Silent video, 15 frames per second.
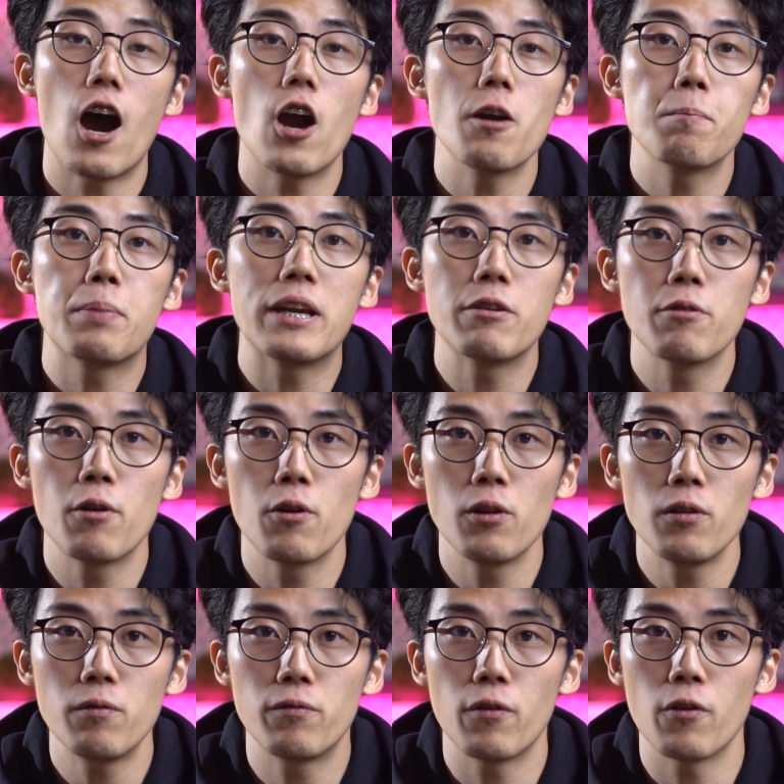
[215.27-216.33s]
Our
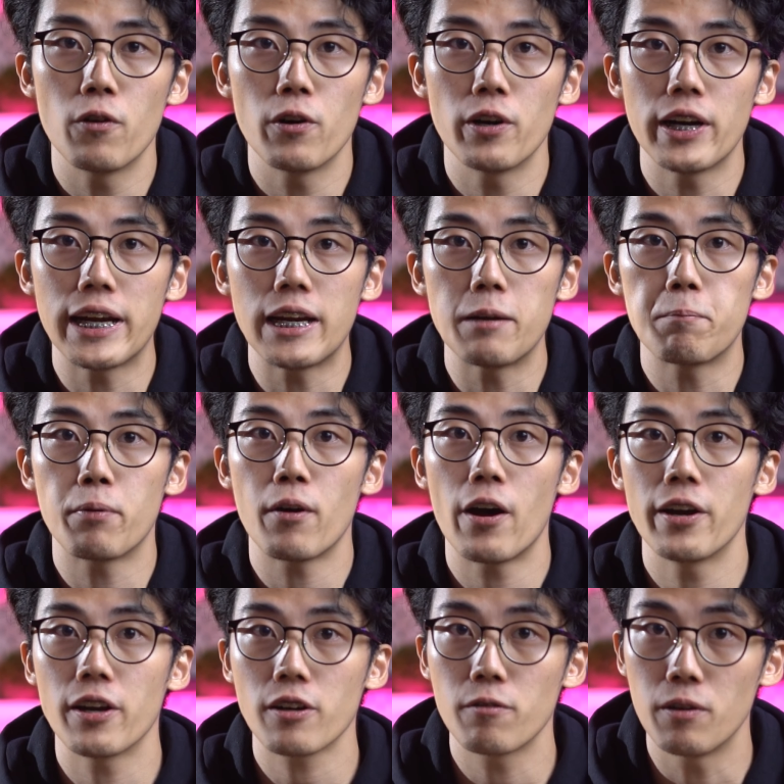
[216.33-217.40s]
B-roll for a
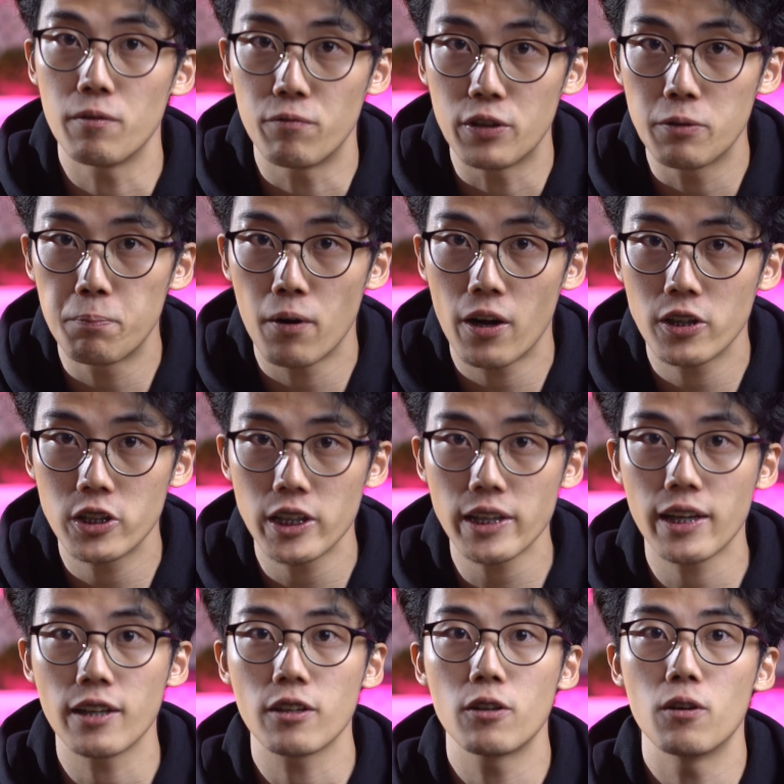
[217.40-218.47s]
product review
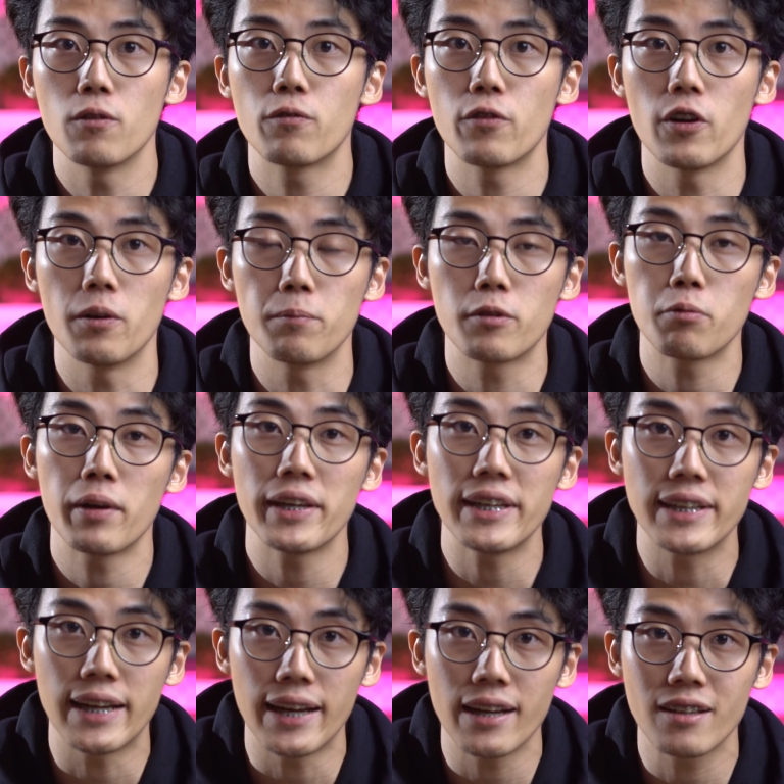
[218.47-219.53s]
project can go from 20
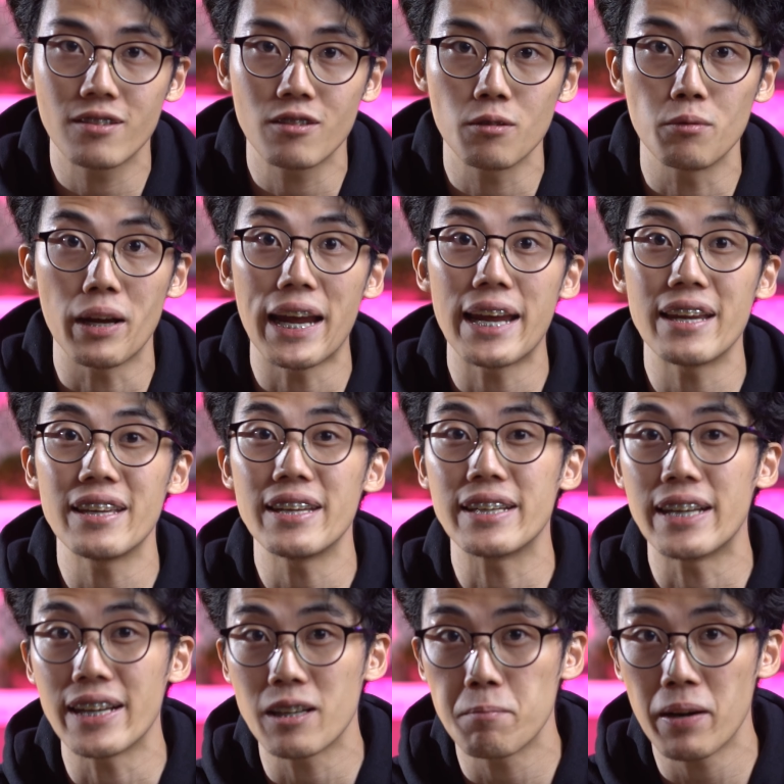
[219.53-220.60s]
gigs to 80
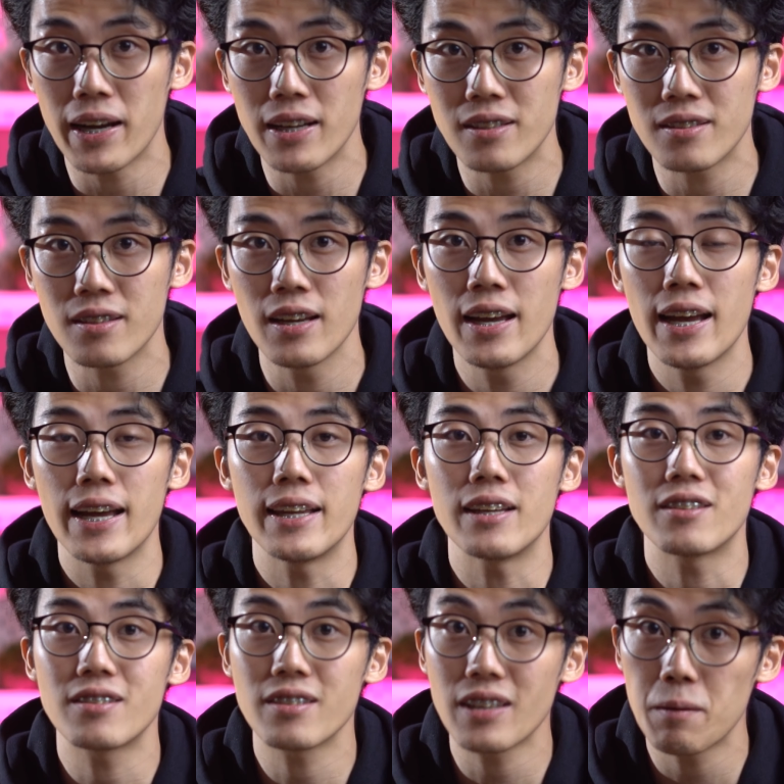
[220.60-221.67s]
gigabytes in a
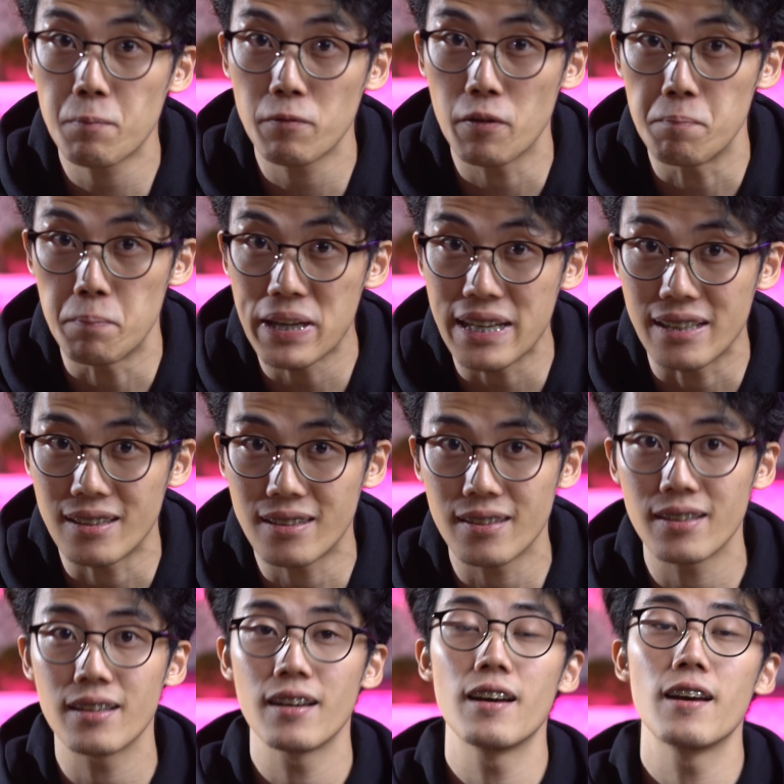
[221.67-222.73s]
skip of a beat.